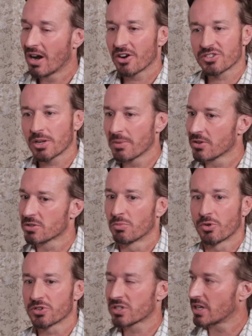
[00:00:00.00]
are some of those
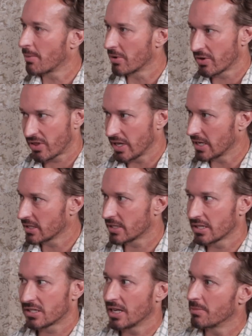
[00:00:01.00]
more stubborn things
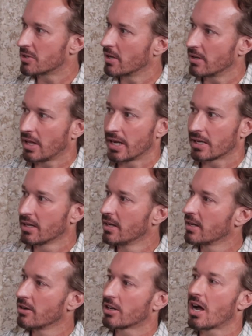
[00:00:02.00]
that seem to like
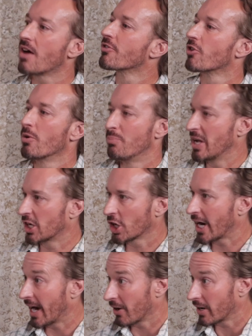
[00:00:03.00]
cover a
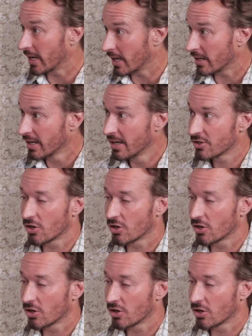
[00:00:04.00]
bigger area.